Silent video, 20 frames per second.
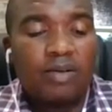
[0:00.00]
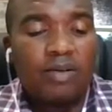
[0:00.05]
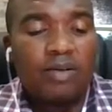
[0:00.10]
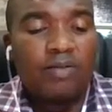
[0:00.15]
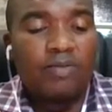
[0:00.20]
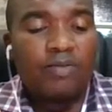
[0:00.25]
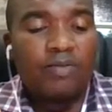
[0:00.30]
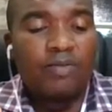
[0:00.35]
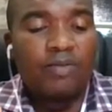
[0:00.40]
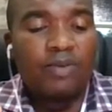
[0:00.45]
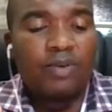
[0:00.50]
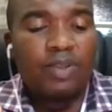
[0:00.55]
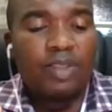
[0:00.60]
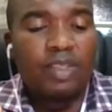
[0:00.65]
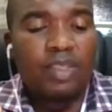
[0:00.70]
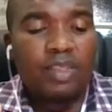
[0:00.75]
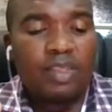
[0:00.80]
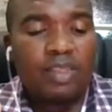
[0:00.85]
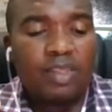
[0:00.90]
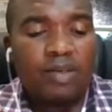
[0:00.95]
of
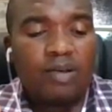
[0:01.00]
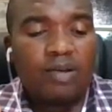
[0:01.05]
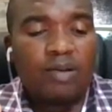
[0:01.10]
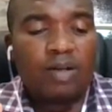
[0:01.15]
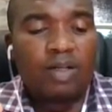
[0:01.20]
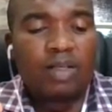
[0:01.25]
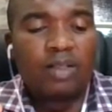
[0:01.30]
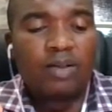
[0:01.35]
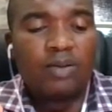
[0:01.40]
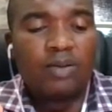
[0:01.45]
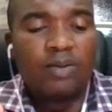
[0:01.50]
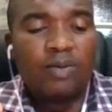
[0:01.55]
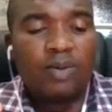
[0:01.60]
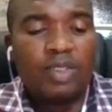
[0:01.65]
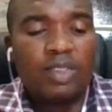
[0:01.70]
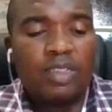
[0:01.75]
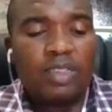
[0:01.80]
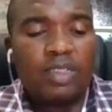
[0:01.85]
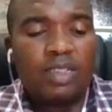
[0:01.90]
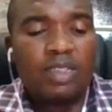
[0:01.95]
the theory,
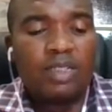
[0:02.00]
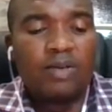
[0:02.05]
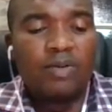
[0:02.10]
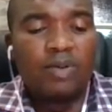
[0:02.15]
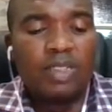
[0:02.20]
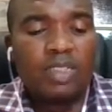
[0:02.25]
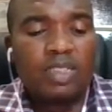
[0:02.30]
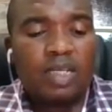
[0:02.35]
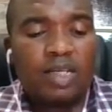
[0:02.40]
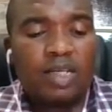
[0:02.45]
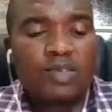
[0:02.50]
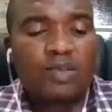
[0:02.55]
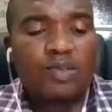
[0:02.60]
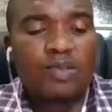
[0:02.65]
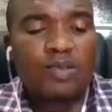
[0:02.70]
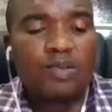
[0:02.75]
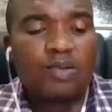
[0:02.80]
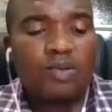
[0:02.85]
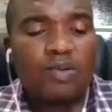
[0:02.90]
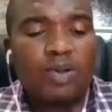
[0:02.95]
which has
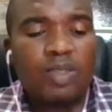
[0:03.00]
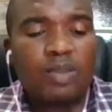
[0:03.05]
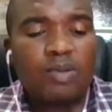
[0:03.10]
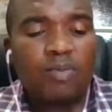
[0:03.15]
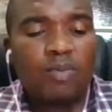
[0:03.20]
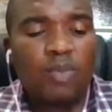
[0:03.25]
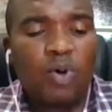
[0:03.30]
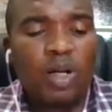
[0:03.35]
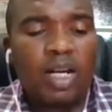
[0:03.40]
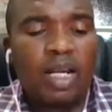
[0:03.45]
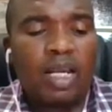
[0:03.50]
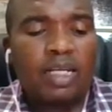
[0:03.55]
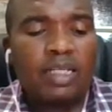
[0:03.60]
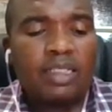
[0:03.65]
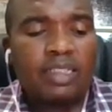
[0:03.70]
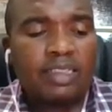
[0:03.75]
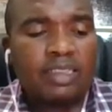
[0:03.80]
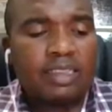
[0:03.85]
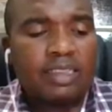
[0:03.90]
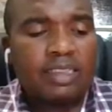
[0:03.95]
to do with
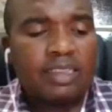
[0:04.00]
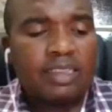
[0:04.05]
morality.